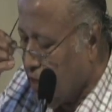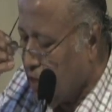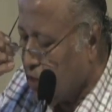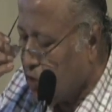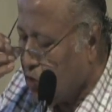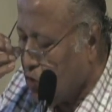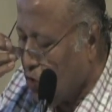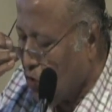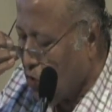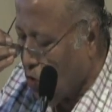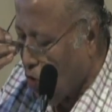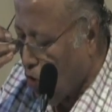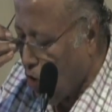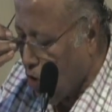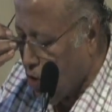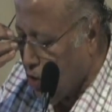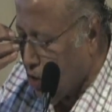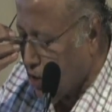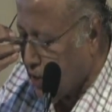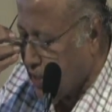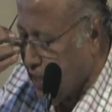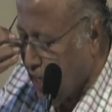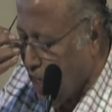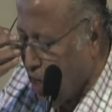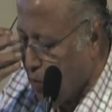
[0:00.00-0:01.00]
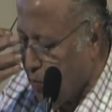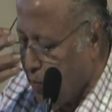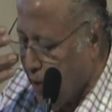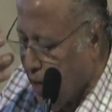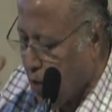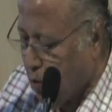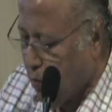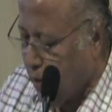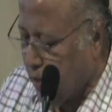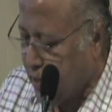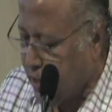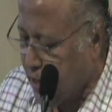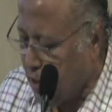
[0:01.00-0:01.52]
So although still a big
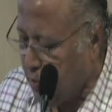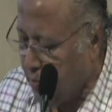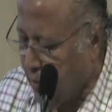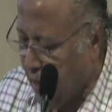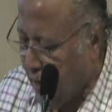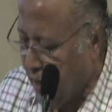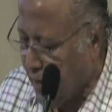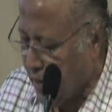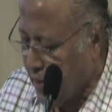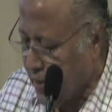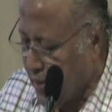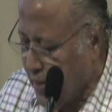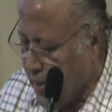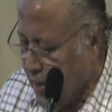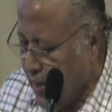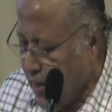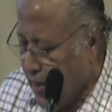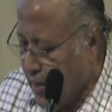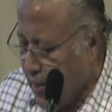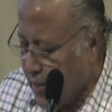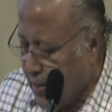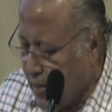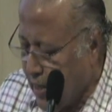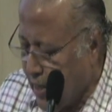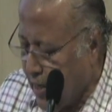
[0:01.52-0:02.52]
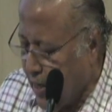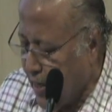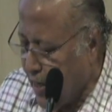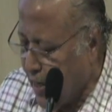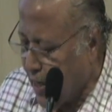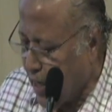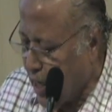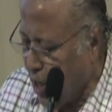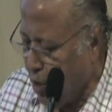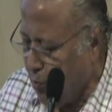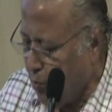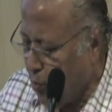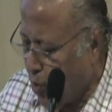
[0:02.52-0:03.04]
question mark,
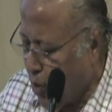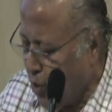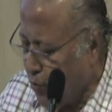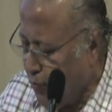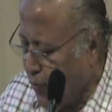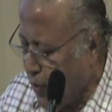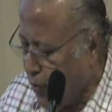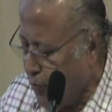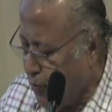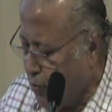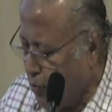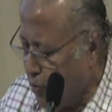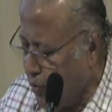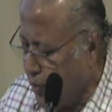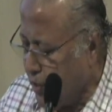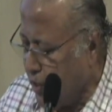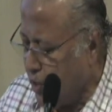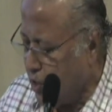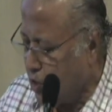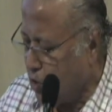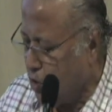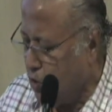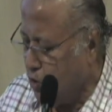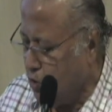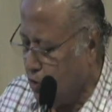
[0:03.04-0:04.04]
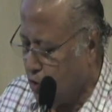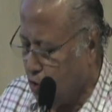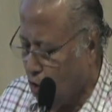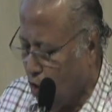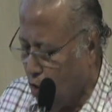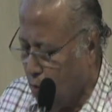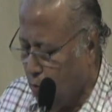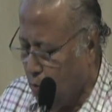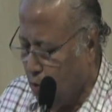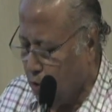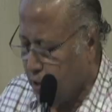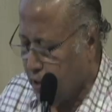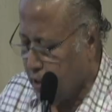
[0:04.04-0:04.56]
genetically modified foods introduced
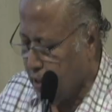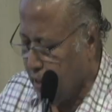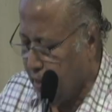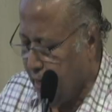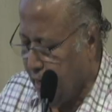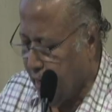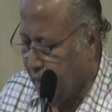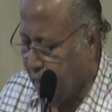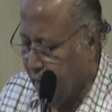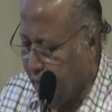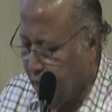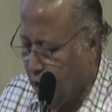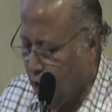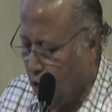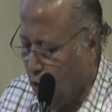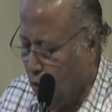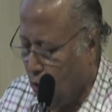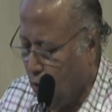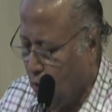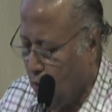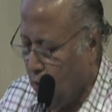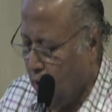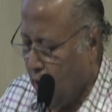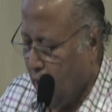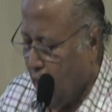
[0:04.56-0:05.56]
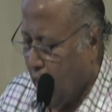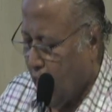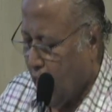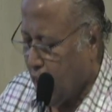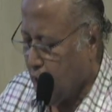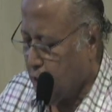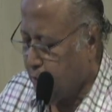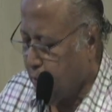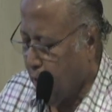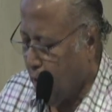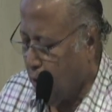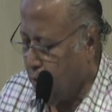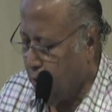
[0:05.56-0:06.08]
almost a decade ago are
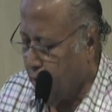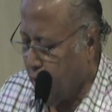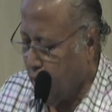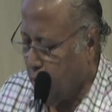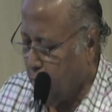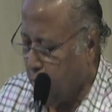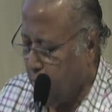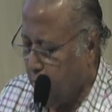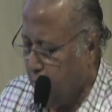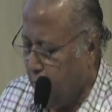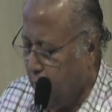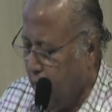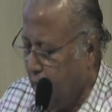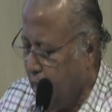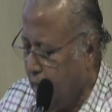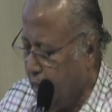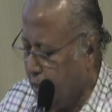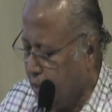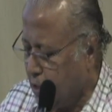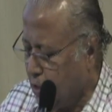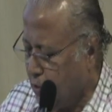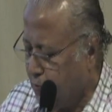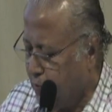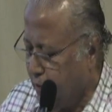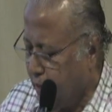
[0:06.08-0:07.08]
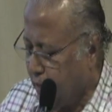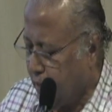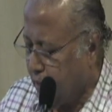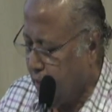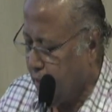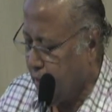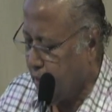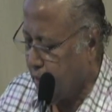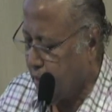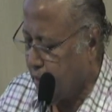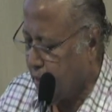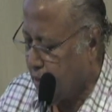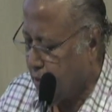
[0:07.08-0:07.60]
sprouting up millions of acres,